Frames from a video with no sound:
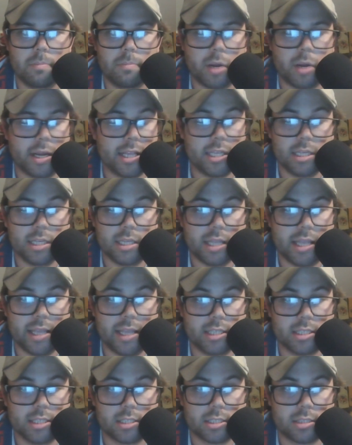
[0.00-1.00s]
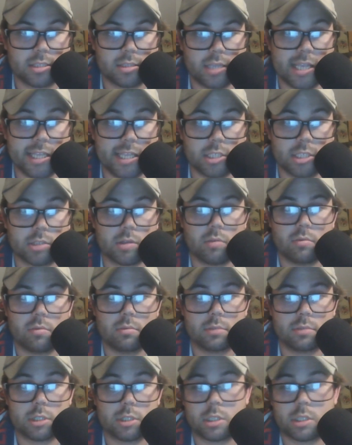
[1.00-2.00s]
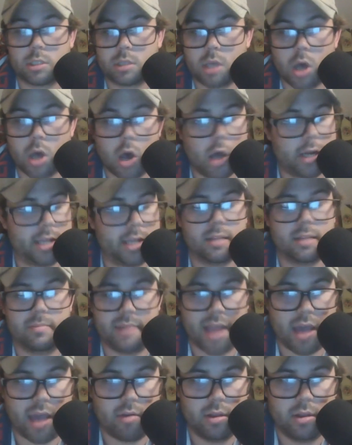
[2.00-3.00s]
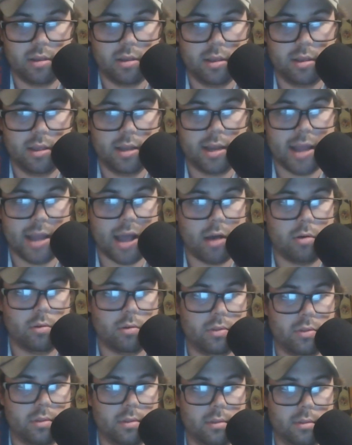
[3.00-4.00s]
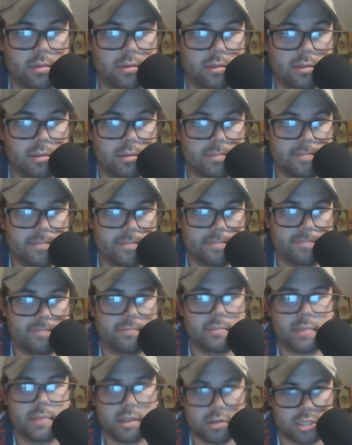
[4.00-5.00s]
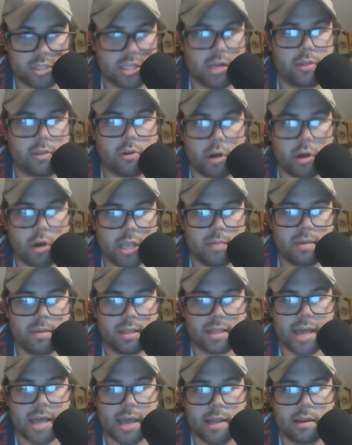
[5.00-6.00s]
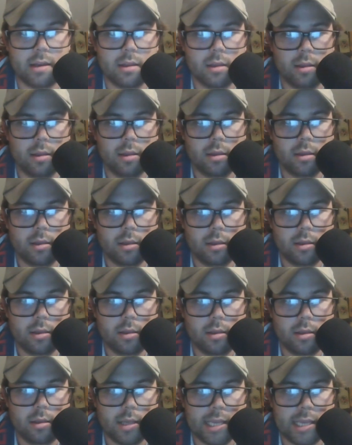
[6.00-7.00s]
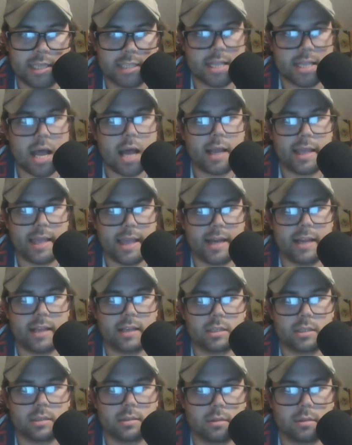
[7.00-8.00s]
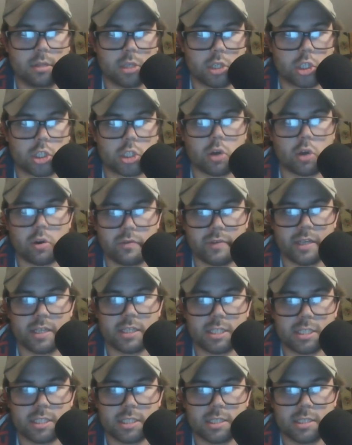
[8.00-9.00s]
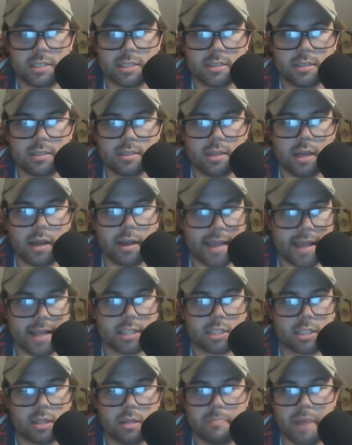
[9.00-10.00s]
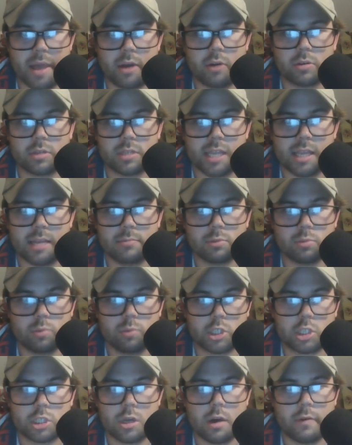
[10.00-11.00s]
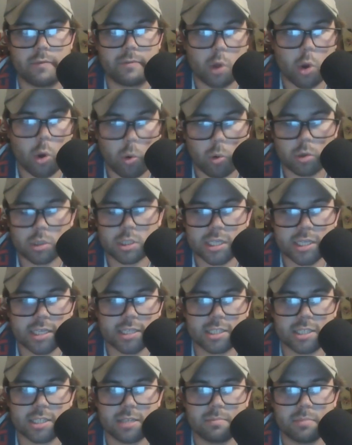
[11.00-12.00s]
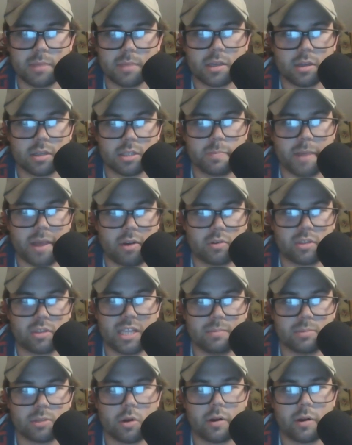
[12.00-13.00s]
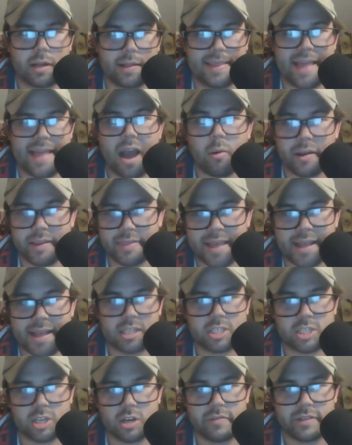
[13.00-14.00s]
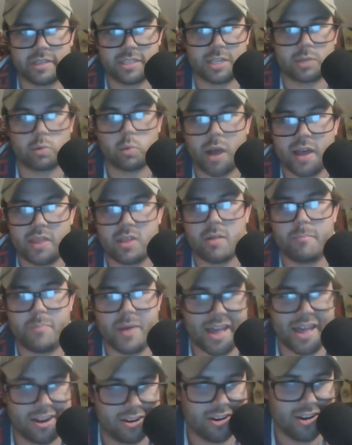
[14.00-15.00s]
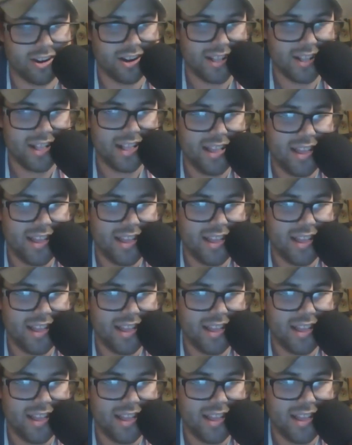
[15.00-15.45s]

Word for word: But he he's he's cutting them down. Now there's the other argument that he's not getting the service against the better teams, which of course he isn't because better teams aren't allowing that service. That's why they're better.